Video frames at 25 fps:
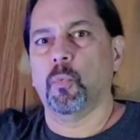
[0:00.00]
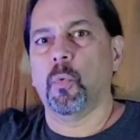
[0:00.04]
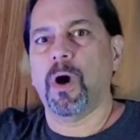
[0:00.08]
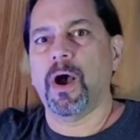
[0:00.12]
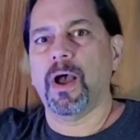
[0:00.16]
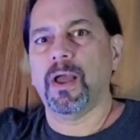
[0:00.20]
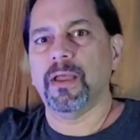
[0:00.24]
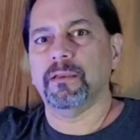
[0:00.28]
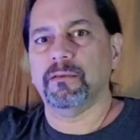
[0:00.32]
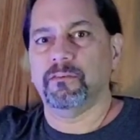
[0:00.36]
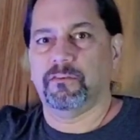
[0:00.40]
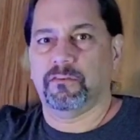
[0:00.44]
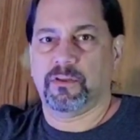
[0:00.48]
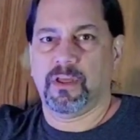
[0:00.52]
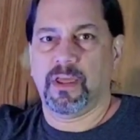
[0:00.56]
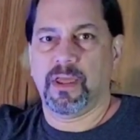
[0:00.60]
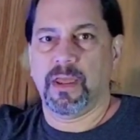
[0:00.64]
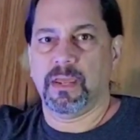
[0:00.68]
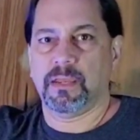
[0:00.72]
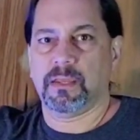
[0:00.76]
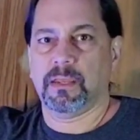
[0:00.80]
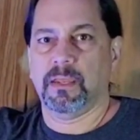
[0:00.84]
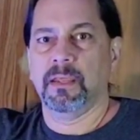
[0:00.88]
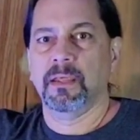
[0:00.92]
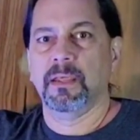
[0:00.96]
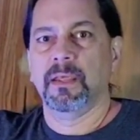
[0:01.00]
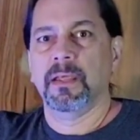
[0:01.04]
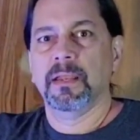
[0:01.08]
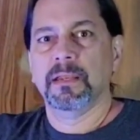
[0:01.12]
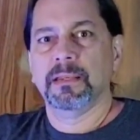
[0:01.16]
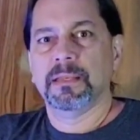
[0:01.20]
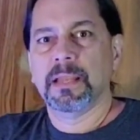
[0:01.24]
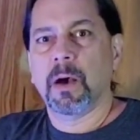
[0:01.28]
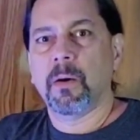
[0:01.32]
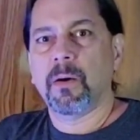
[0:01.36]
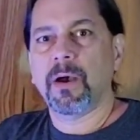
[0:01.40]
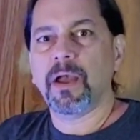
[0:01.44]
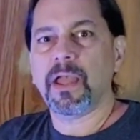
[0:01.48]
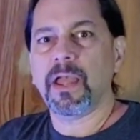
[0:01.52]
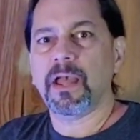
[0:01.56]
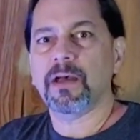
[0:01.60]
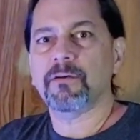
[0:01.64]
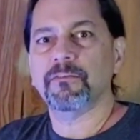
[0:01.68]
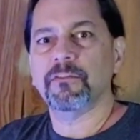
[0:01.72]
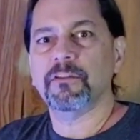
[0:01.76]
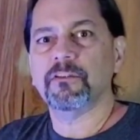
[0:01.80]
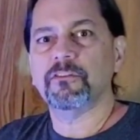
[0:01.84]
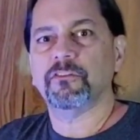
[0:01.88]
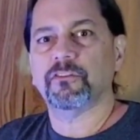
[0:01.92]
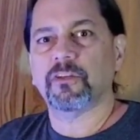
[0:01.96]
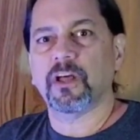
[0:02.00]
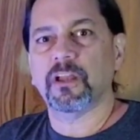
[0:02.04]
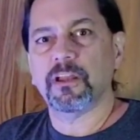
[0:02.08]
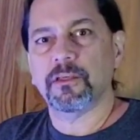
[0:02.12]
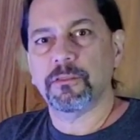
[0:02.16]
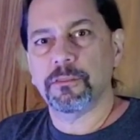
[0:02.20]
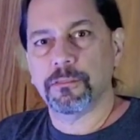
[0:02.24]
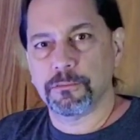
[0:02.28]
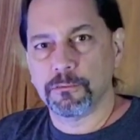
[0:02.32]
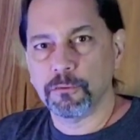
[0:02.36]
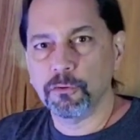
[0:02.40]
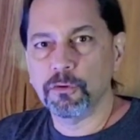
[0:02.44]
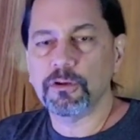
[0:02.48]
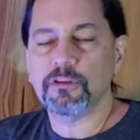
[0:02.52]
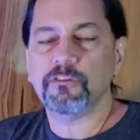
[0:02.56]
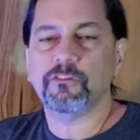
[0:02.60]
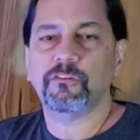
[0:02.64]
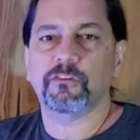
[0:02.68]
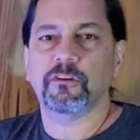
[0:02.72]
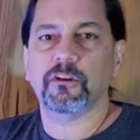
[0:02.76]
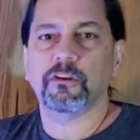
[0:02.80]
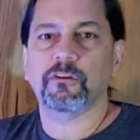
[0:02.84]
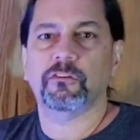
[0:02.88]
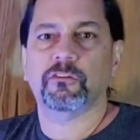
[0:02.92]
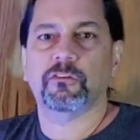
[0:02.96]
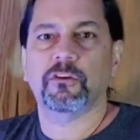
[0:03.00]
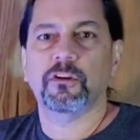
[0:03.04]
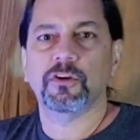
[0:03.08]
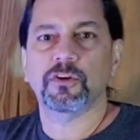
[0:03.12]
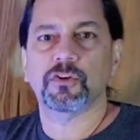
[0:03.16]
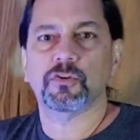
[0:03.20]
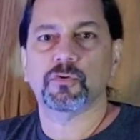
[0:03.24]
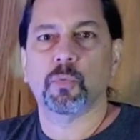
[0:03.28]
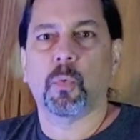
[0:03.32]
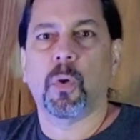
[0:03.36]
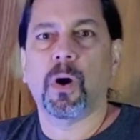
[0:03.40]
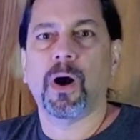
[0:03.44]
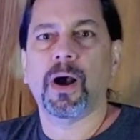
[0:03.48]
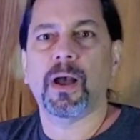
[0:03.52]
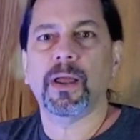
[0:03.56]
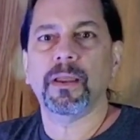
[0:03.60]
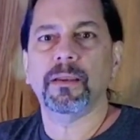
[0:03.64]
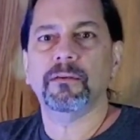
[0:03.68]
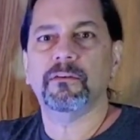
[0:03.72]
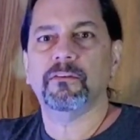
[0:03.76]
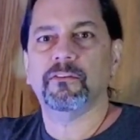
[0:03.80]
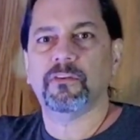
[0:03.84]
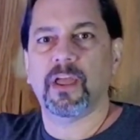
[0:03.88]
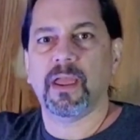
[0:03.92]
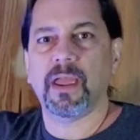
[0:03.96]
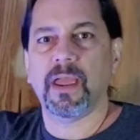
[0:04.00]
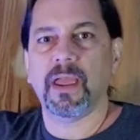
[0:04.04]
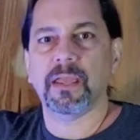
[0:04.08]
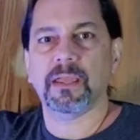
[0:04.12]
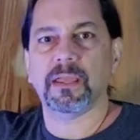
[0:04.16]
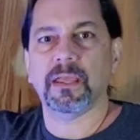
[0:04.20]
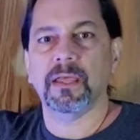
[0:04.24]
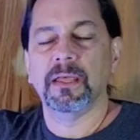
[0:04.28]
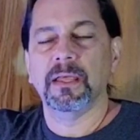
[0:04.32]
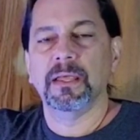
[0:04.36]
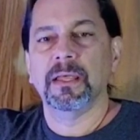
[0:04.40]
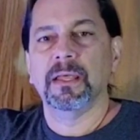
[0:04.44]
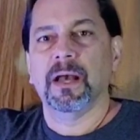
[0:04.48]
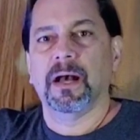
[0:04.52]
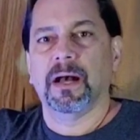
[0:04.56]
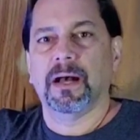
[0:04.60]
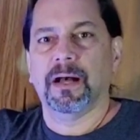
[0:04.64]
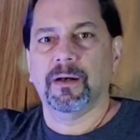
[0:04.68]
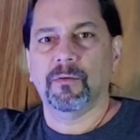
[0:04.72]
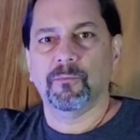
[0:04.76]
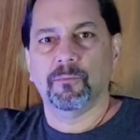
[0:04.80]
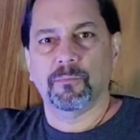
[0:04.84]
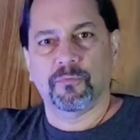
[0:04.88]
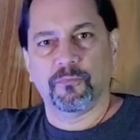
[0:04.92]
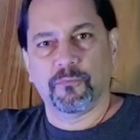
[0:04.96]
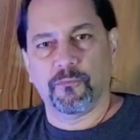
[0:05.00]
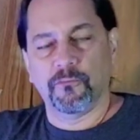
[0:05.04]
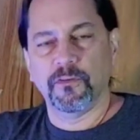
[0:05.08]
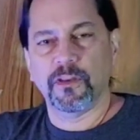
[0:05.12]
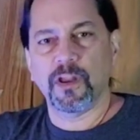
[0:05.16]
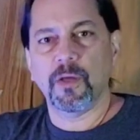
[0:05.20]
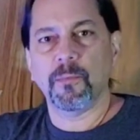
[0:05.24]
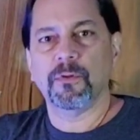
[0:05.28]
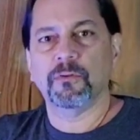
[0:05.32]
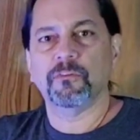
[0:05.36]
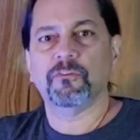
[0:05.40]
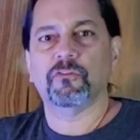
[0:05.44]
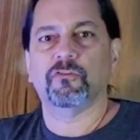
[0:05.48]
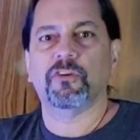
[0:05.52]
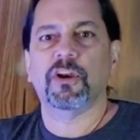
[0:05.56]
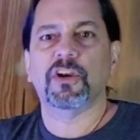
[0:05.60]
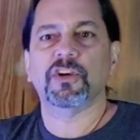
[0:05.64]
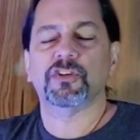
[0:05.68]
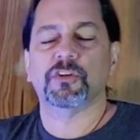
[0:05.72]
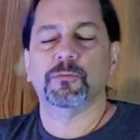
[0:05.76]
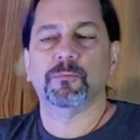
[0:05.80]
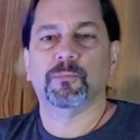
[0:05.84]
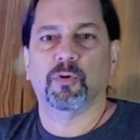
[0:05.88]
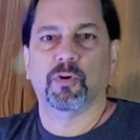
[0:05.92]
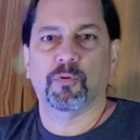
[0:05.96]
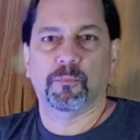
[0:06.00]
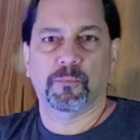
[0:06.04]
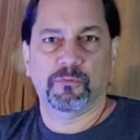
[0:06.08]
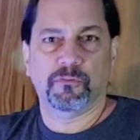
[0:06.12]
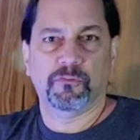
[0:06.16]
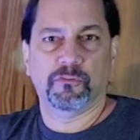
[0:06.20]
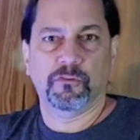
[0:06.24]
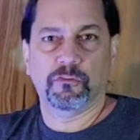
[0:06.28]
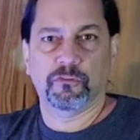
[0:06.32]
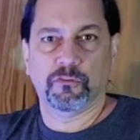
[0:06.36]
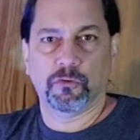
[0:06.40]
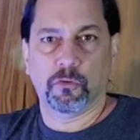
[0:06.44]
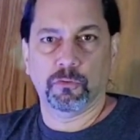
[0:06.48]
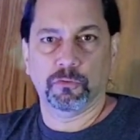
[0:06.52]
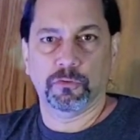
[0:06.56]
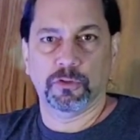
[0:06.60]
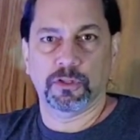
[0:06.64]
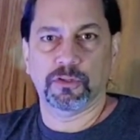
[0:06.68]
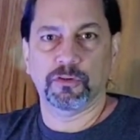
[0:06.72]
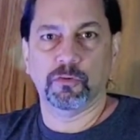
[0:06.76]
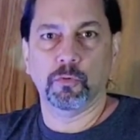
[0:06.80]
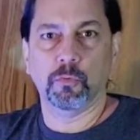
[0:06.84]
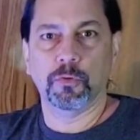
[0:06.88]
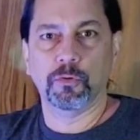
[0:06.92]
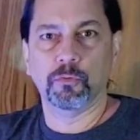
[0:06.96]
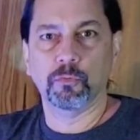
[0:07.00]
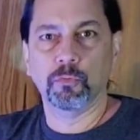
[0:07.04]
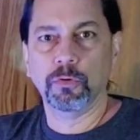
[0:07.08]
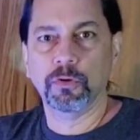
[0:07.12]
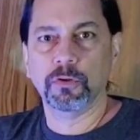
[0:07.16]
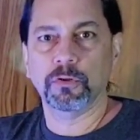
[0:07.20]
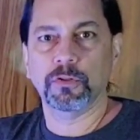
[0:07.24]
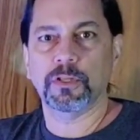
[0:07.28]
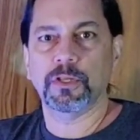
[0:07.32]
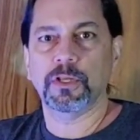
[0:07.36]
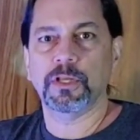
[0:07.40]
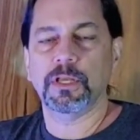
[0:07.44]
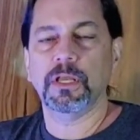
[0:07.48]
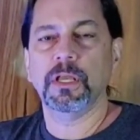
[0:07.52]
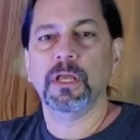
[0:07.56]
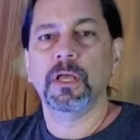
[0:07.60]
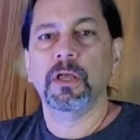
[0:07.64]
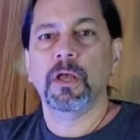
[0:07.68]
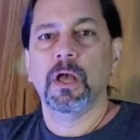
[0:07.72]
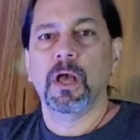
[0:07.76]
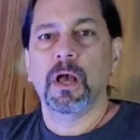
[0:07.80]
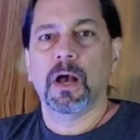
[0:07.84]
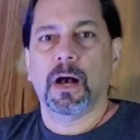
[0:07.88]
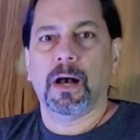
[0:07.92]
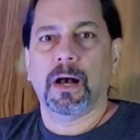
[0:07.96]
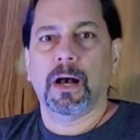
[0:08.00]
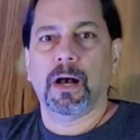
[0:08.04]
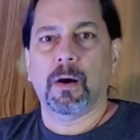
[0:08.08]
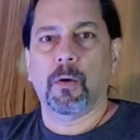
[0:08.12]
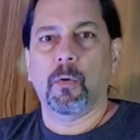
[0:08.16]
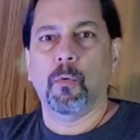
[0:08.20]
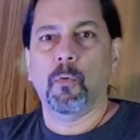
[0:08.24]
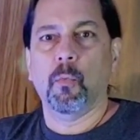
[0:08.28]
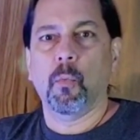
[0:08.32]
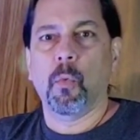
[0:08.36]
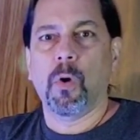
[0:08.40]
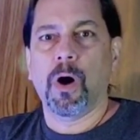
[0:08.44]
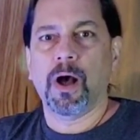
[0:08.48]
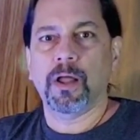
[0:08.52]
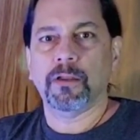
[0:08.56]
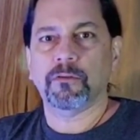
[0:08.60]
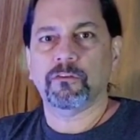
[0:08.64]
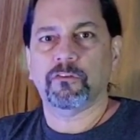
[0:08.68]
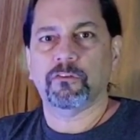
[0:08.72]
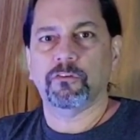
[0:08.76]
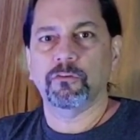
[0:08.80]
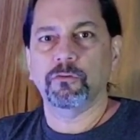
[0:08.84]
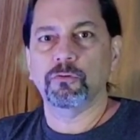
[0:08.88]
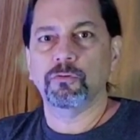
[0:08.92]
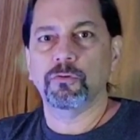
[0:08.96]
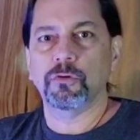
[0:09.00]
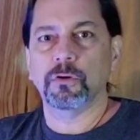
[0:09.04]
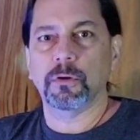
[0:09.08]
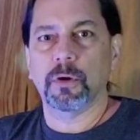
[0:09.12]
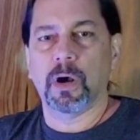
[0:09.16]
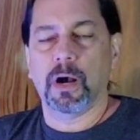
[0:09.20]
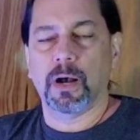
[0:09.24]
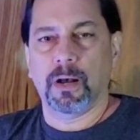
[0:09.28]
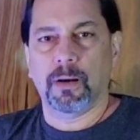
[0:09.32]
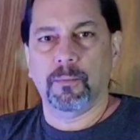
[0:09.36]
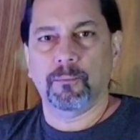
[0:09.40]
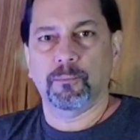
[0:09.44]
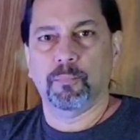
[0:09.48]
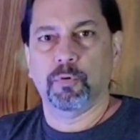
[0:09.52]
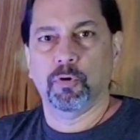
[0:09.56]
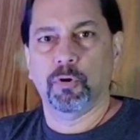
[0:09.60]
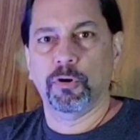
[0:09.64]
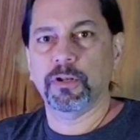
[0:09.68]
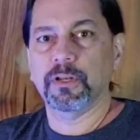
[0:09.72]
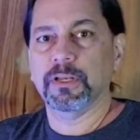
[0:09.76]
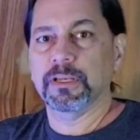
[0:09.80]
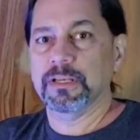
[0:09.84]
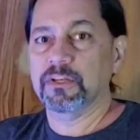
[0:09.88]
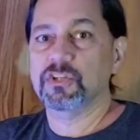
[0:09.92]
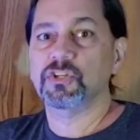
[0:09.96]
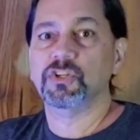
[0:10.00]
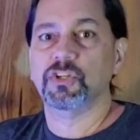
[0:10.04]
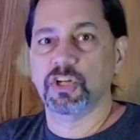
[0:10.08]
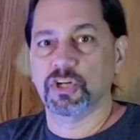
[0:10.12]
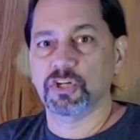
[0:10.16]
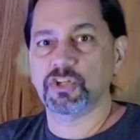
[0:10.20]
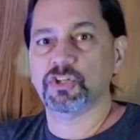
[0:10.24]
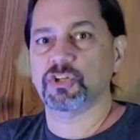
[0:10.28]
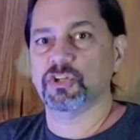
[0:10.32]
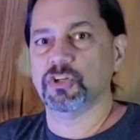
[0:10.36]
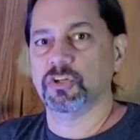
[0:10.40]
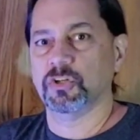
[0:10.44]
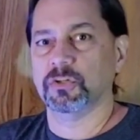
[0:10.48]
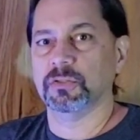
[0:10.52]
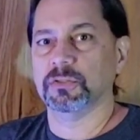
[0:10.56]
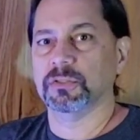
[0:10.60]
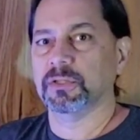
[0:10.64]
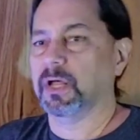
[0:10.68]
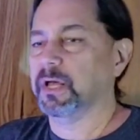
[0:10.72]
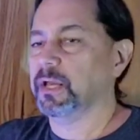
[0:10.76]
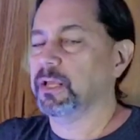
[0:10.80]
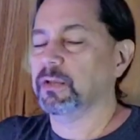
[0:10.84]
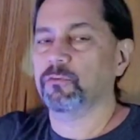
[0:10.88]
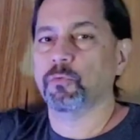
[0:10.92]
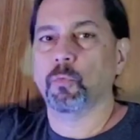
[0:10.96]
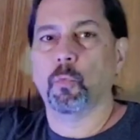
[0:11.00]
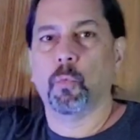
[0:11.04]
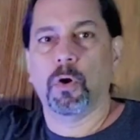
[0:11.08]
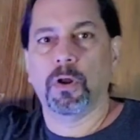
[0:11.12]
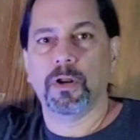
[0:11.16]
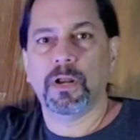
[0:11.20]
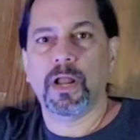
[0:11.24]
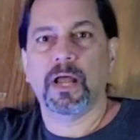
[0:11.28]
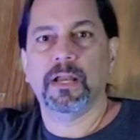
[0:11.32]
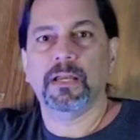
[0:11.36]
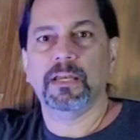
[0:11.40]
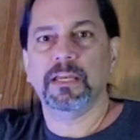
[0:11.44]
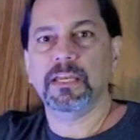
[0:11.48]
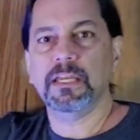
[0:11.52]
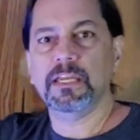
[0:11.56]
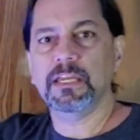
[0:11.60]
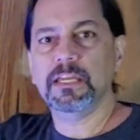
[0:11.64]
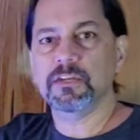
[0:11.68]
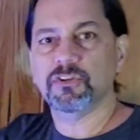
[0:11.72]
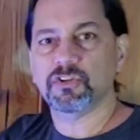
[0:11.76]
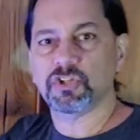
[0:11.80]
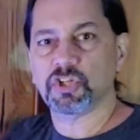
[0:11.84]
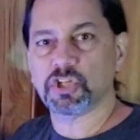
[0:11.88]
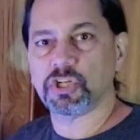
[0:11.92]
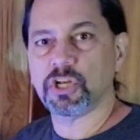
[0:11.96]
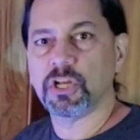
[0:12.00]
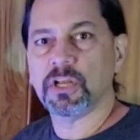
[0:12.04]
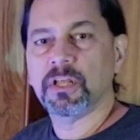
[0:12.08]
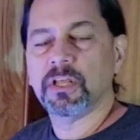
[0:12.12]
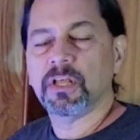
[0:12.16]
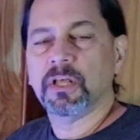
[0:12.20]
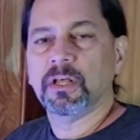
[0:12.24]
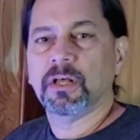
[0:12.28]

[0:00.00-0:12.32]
wide tank. Now I have this on a 36-inch wide tank for demonstration purposes only. You would really want to put an additional light, one on each